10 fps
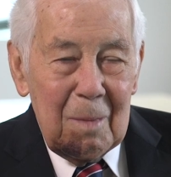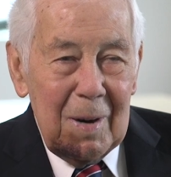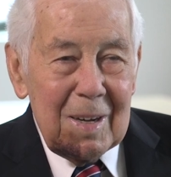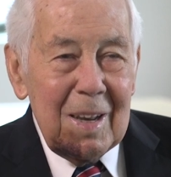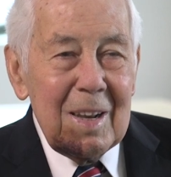
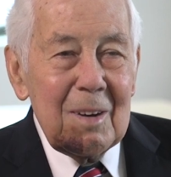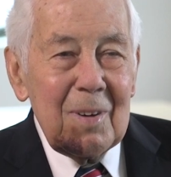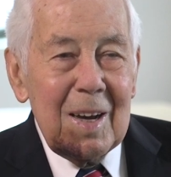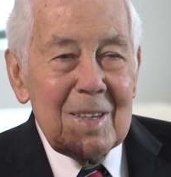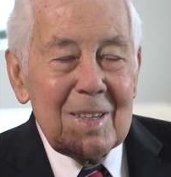But in any
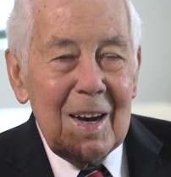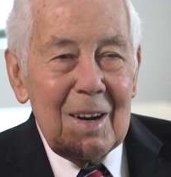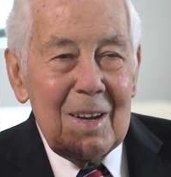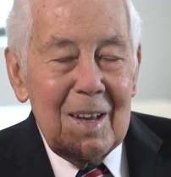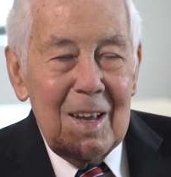event,
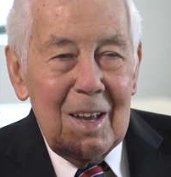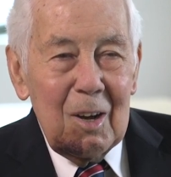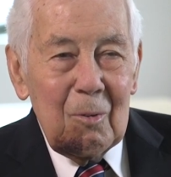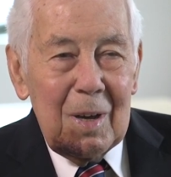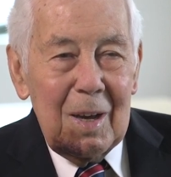
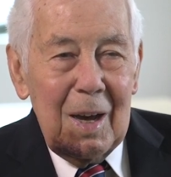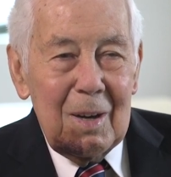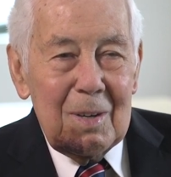we